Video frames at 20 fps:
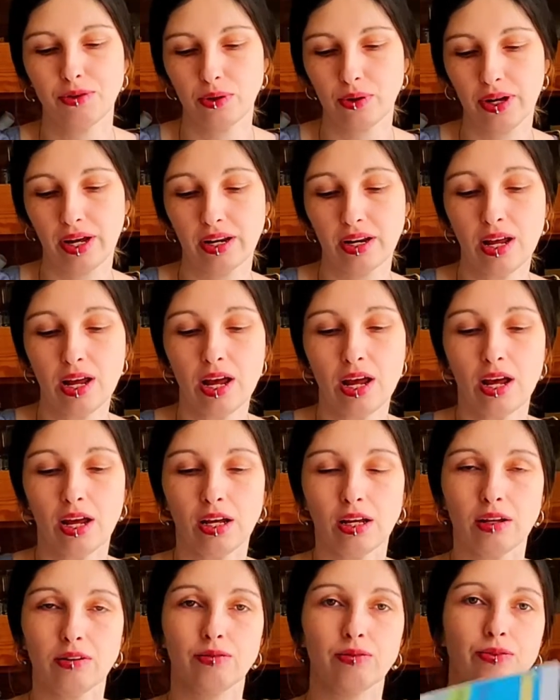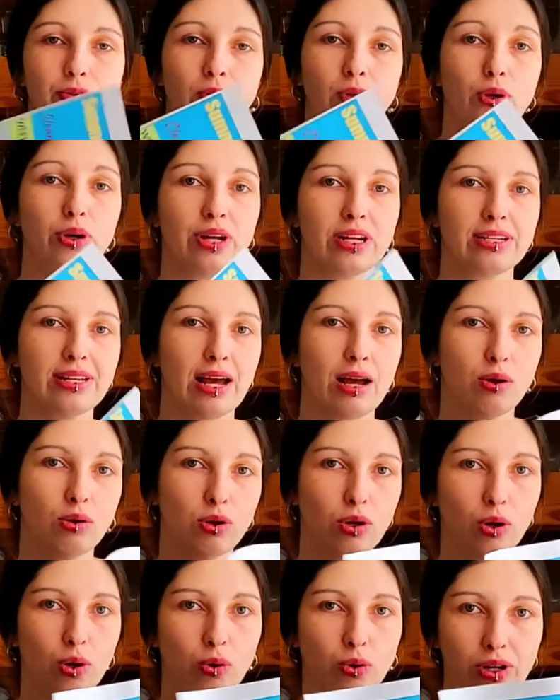You can You can
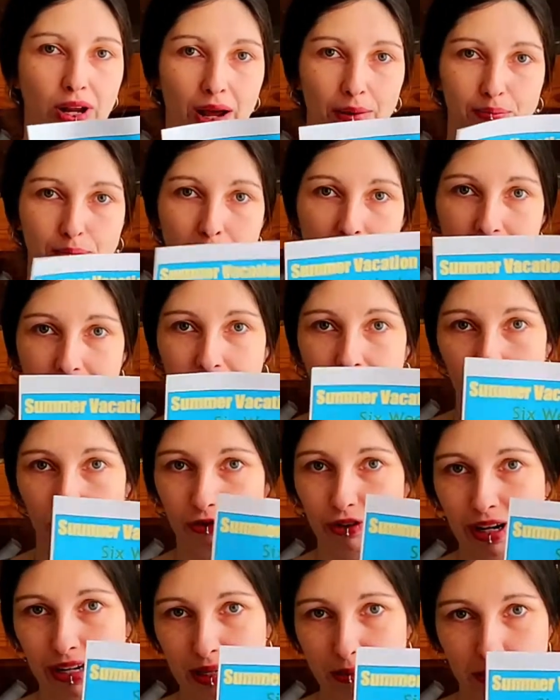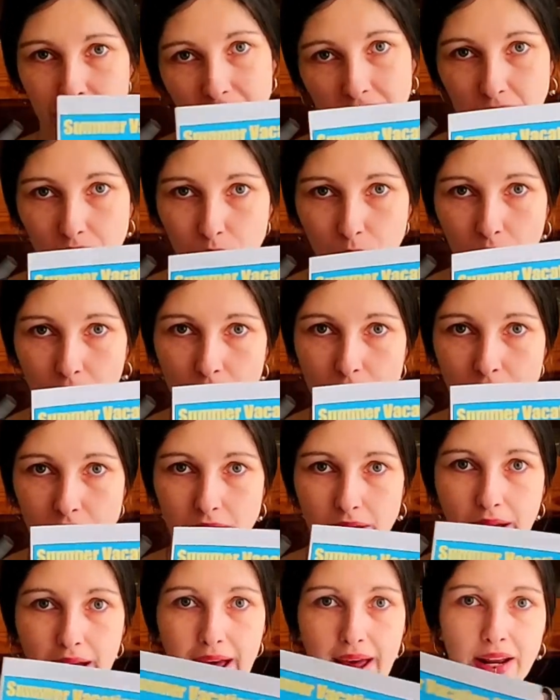download my ready-made one
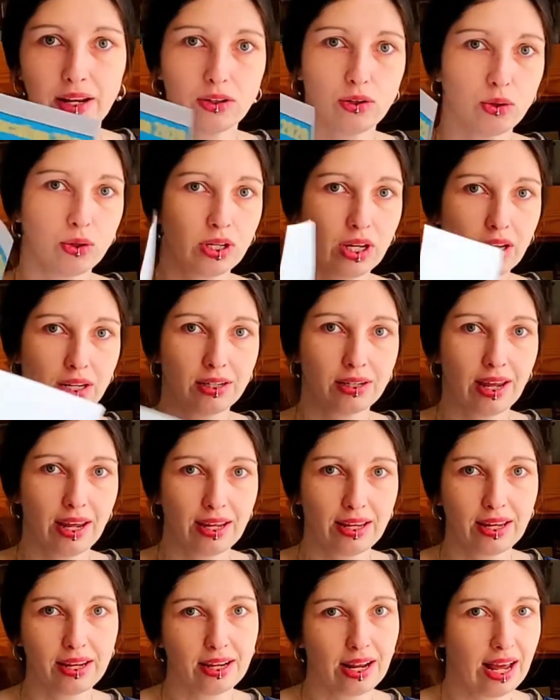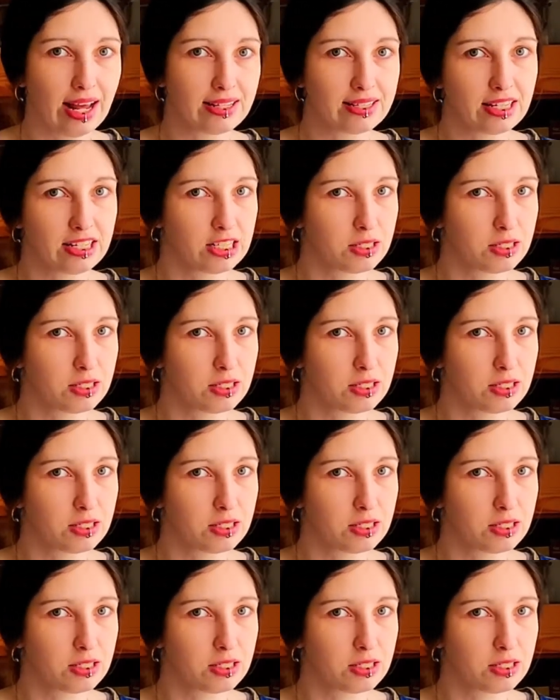and you can take it as